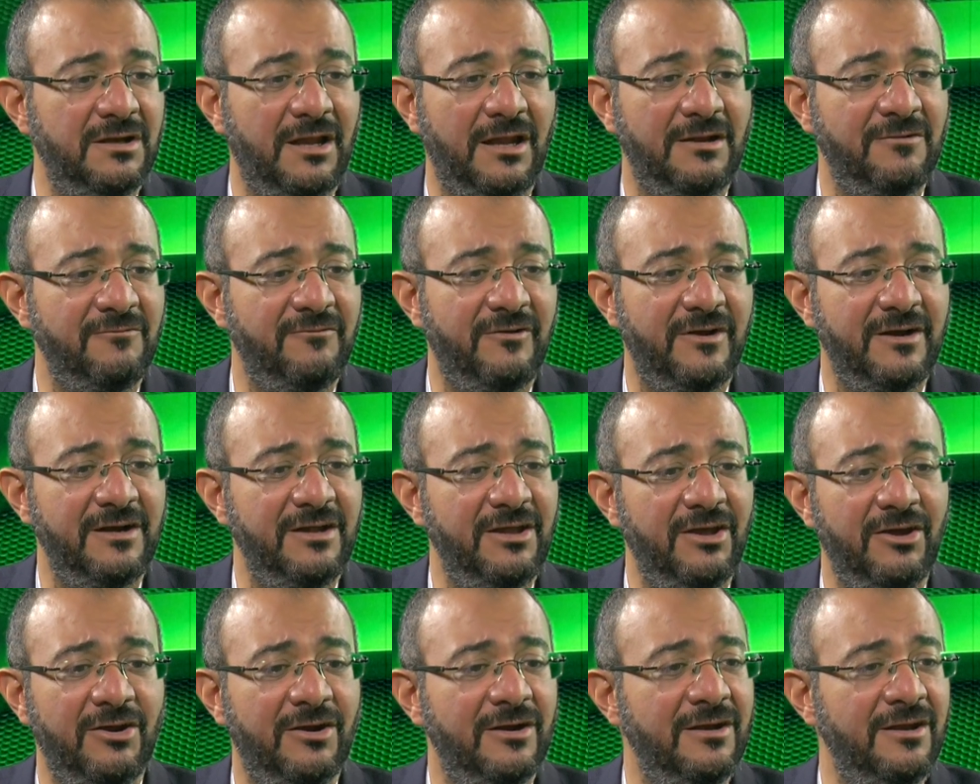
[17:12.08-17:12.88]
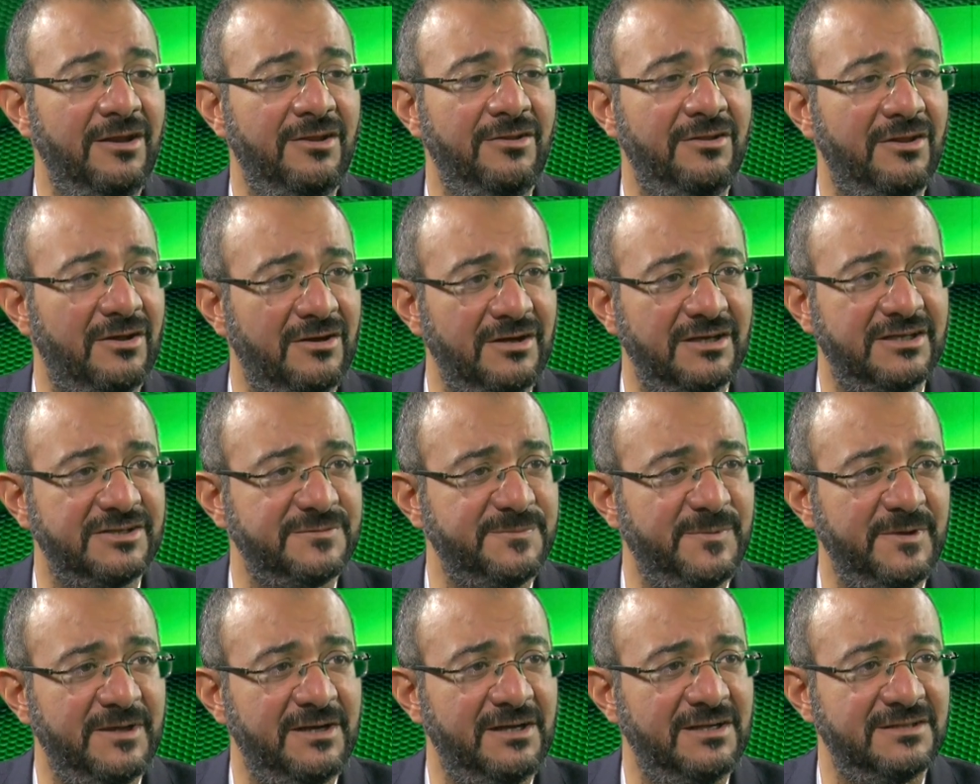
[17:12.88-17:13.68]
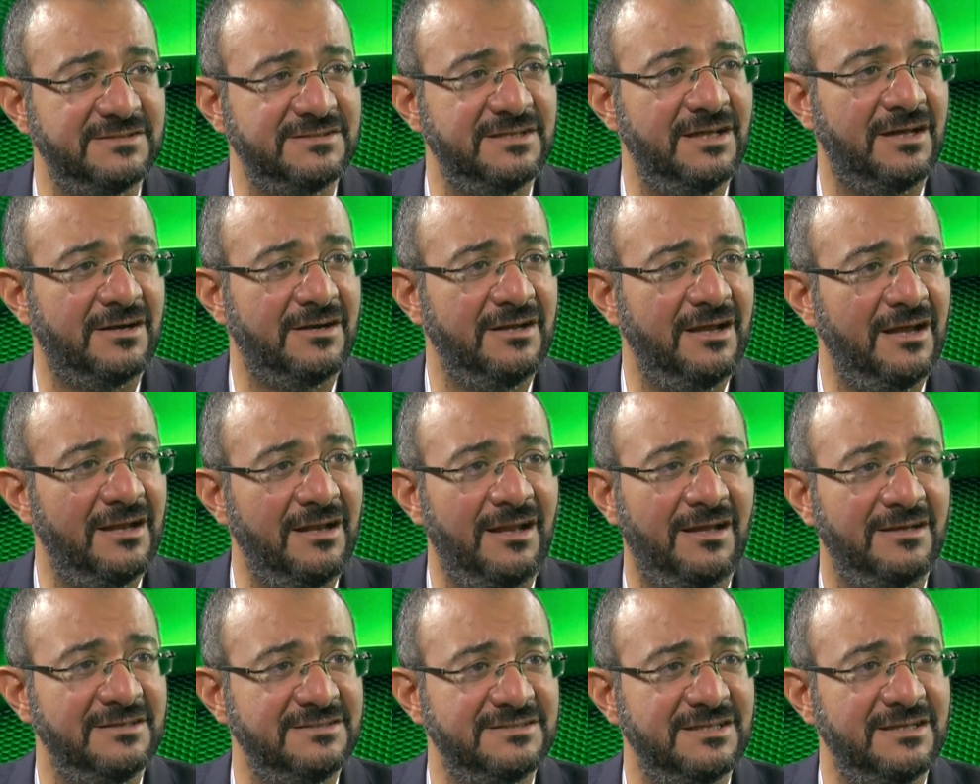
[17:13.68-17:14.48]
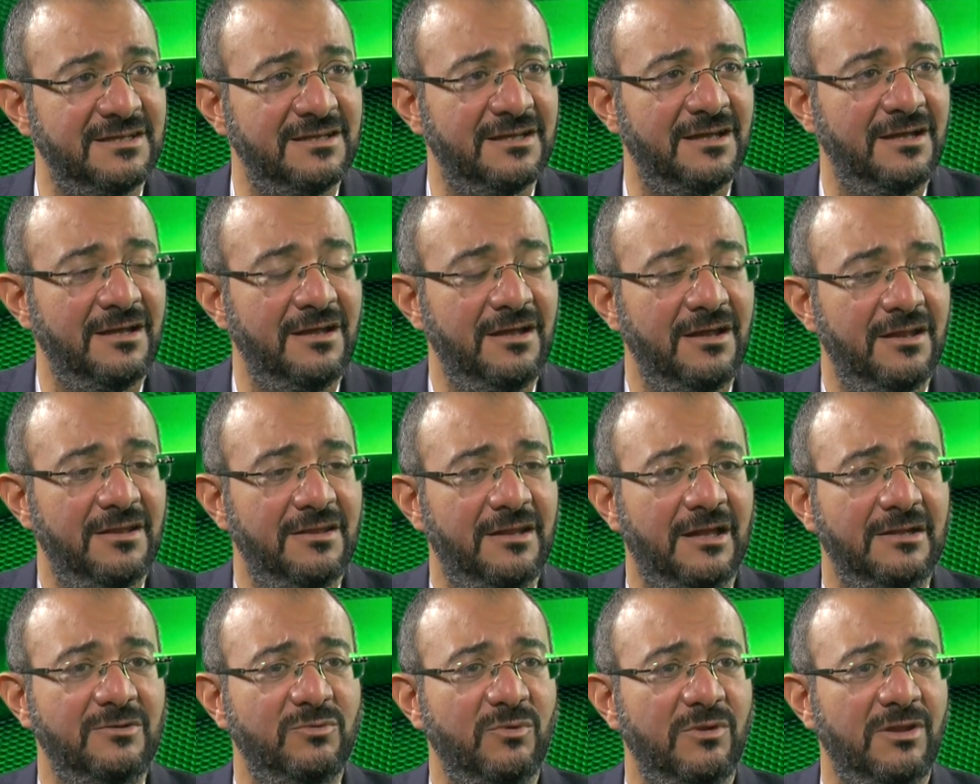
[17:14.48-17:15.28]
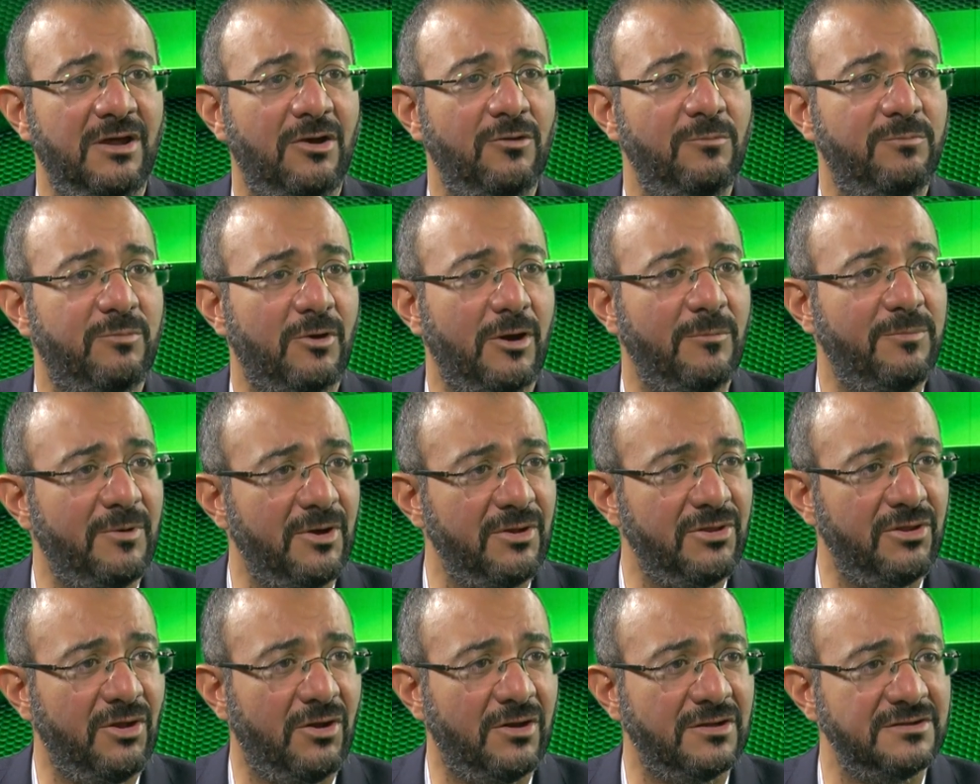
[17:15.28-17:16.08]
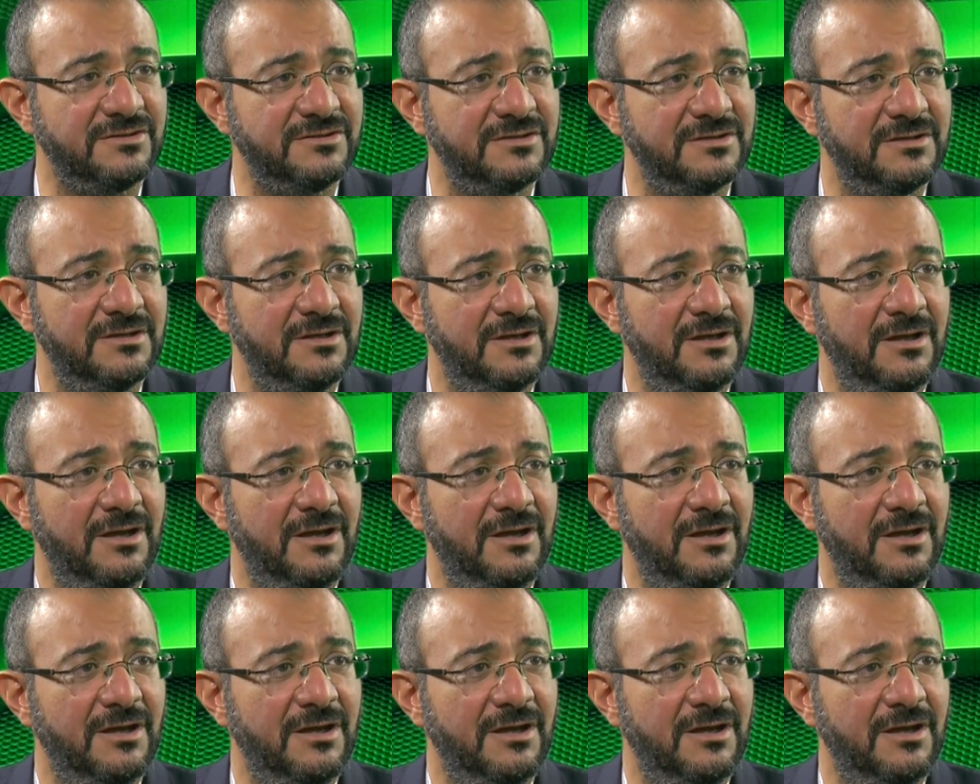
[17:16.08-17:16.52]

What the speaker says: and very early in their experience, they are realizing that without proper thought